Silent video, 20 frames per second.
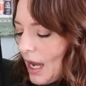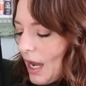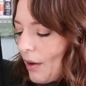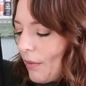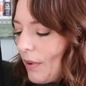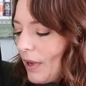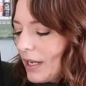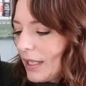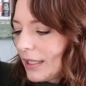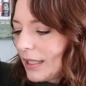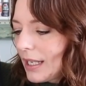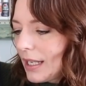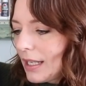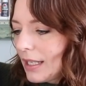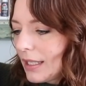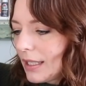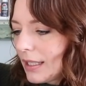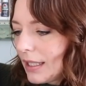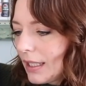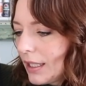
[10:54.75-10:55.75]
I want to say
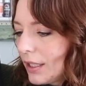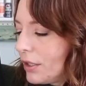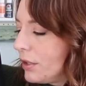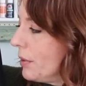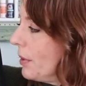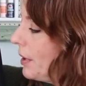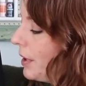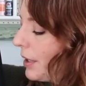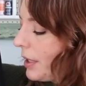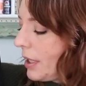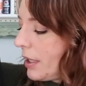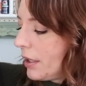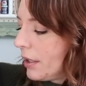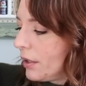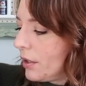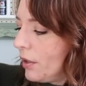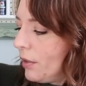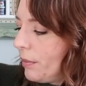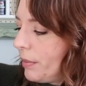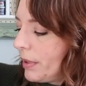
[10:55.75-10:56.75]
this is like a two hundred dollar
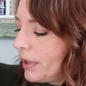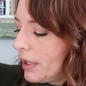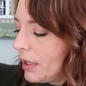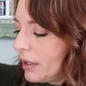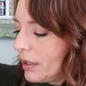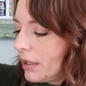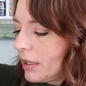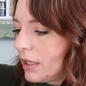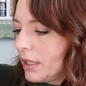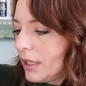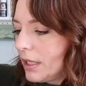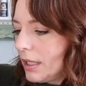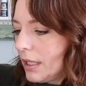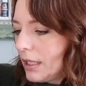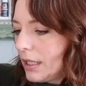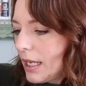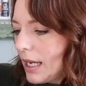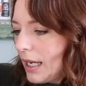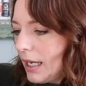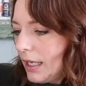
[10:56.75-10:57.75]
coat, but the, the
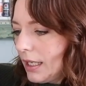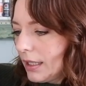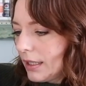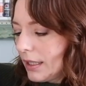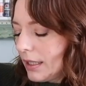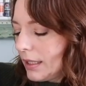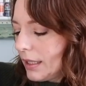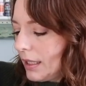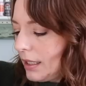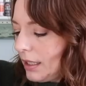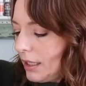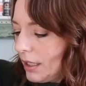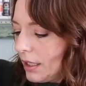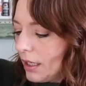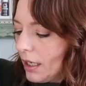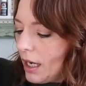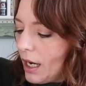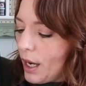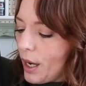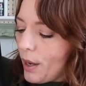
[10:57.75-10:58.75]
tag isn't on here.
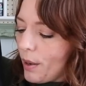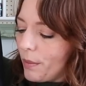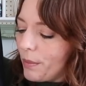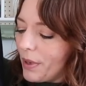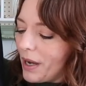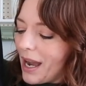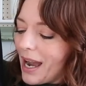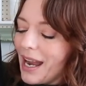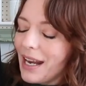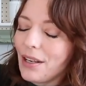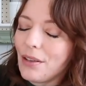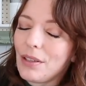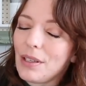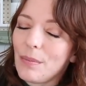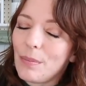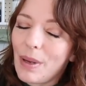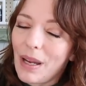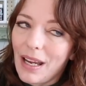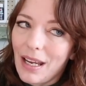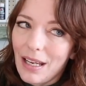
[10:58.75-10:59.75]
But I only
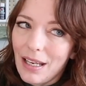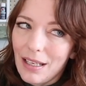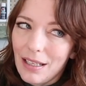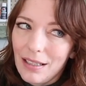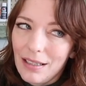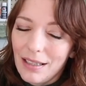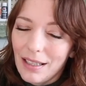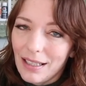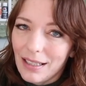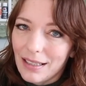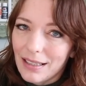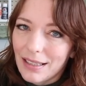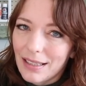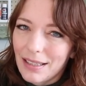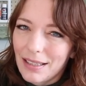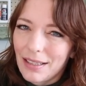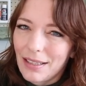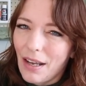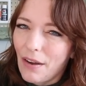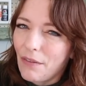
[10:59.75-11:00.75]
paid like
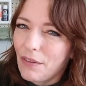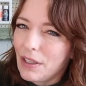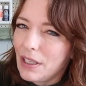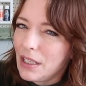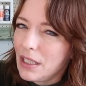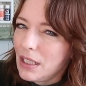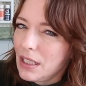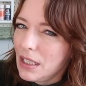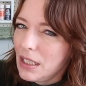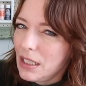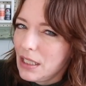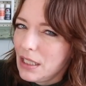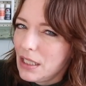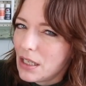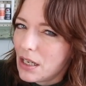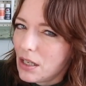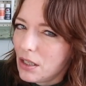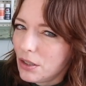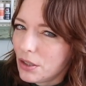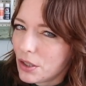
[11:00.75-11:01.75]
seventy
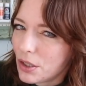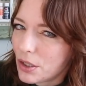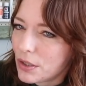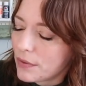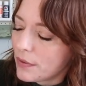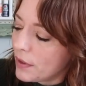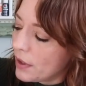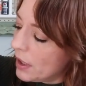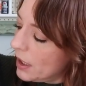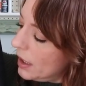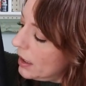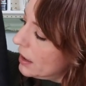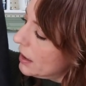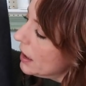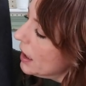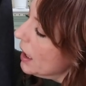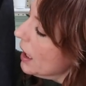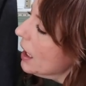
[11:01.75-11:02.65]
dollars for it.